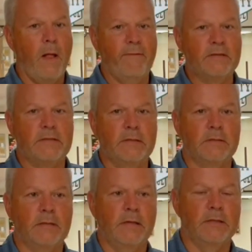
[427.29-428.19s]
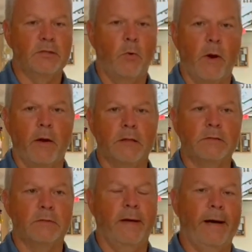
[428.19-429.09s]
obviously is is
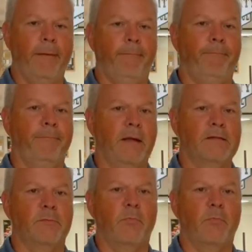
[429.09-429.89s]
awareness. Um, that's the